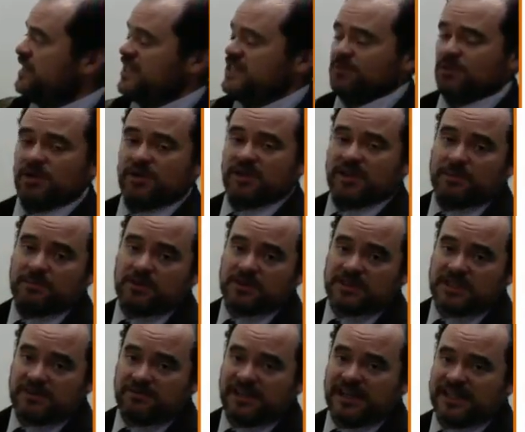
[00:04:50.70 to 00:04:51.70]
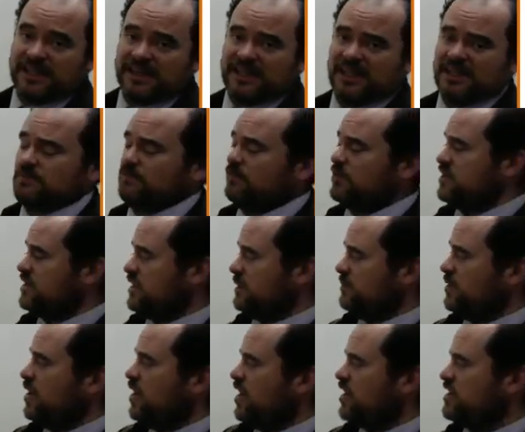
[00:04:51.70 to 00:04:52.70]
decimal numbers given like this, which is a
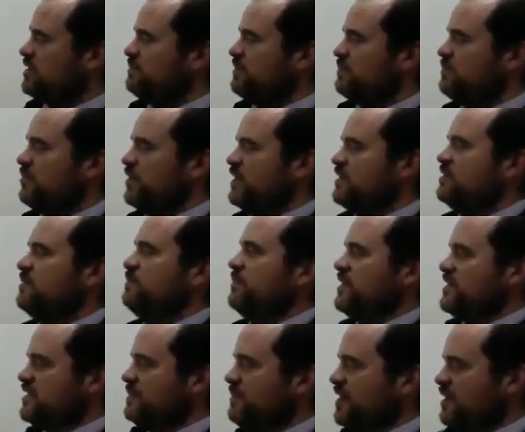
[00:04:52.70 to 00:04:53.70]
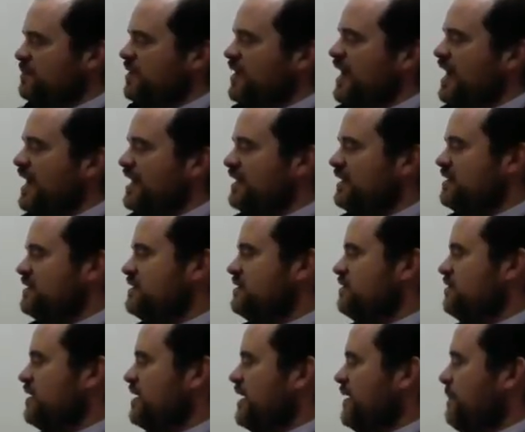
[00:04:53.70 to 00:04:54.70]
little bit hard to memorize. But it's the meaning behind this,
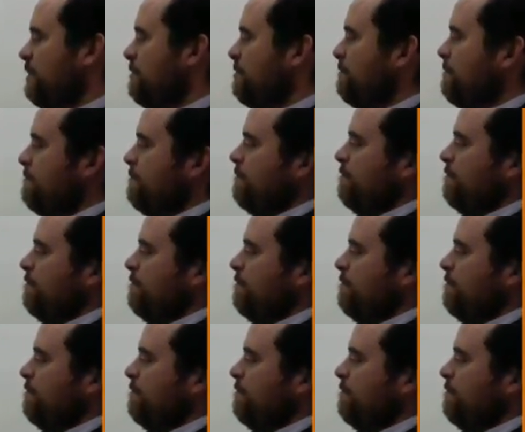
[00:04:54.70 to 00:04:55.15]
okay?